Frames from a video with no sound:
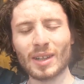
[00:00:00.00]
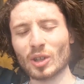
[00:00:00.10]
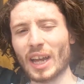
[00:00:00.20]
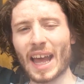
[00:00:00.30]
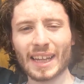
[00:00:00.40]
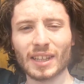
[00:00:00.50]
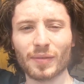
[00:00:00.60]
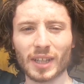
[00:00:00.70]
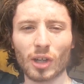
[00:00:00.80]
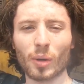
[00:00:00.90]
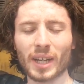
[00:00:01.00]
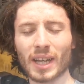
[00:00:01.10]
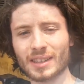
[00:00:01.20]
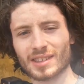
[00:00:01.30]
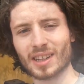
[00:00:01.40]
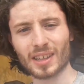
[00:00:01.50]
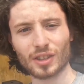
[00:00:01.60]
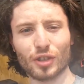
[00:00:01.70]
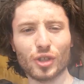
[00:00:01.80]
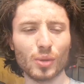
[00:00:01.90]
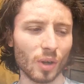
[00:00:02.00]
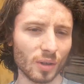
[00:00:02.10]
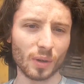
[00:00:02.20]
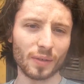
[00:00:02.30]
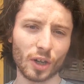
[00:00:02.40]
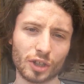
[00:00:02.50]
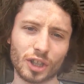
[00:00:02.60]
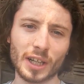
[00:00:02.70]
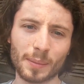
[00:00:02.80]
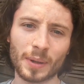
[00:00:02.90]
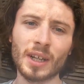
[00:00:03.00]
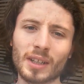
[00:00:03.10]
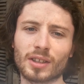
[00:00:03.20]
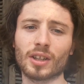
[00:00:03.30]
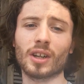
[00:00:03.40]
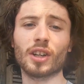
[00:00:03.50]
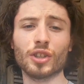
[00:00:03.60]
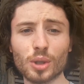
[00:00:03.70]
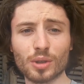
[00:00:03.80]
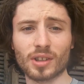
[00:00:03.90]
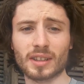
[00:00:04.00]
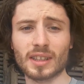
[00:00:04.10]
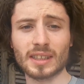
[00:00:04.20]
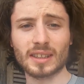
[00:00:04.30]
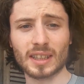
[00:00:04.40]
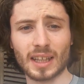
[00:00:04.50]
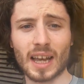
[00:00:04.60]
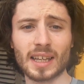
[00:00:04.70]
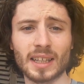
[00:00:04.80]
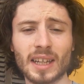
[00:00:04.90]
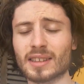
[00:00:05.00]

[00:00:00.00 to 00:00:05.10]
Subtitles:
We're gonna end the video here and start a new one with our trip to a new city today.